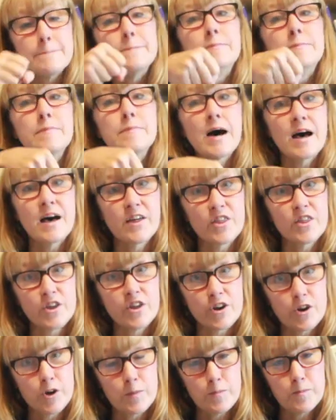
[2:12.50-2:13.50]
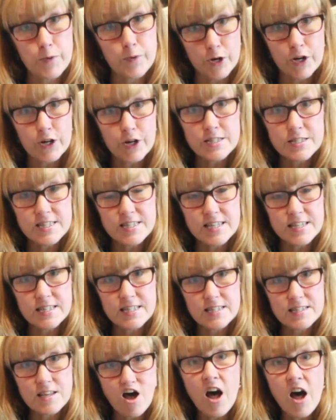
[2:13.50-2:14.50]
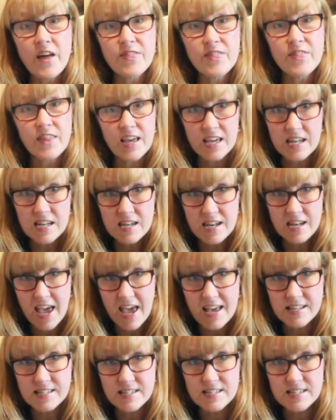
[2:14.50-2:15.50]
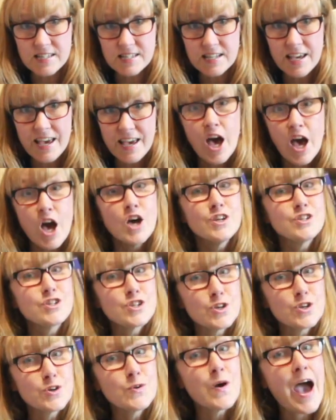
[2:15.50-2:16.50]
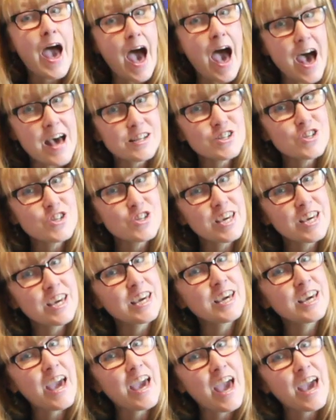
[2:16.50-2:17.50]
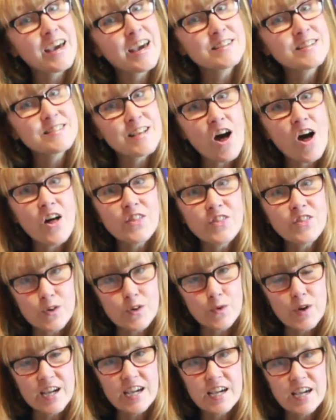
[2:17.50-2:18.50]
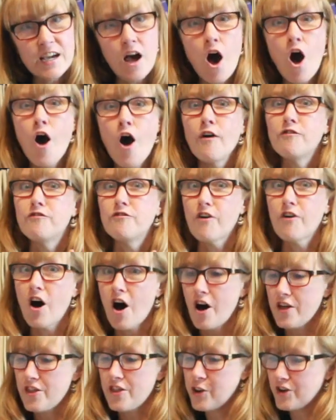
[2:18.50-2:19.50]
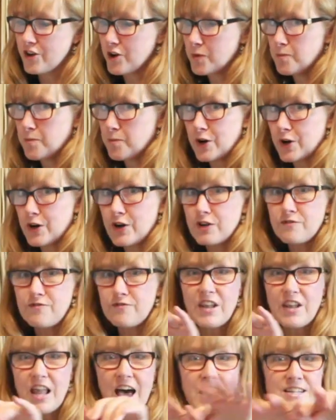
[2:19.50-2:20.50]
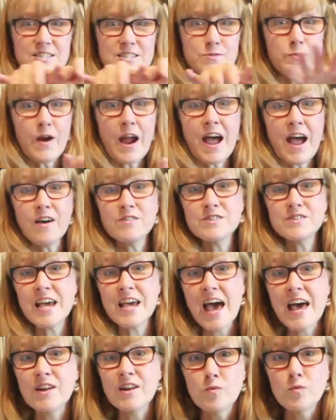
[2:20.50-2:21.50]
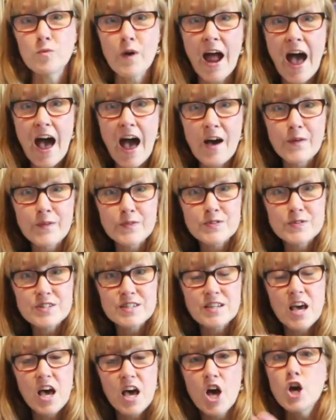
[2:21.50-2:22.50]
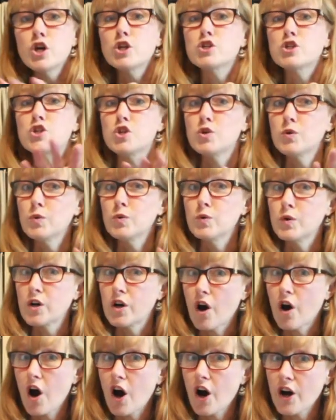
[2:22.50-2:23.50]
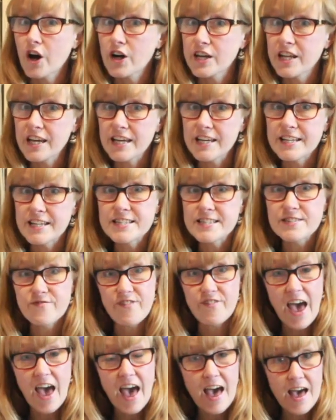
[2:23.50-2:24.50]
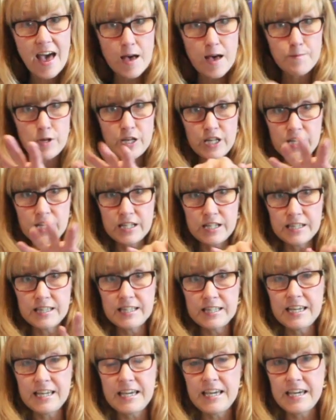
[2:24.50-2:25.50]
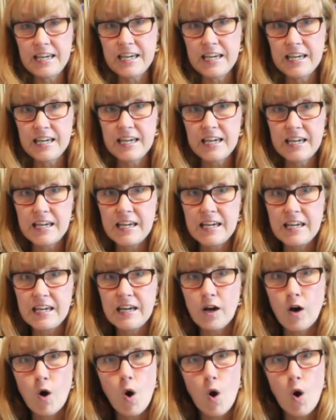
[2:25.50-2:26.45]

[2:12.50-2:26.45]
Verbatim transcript: Mother bird sits on the nest to hatch the eggs all three. Father bird flies round and round to guard his family.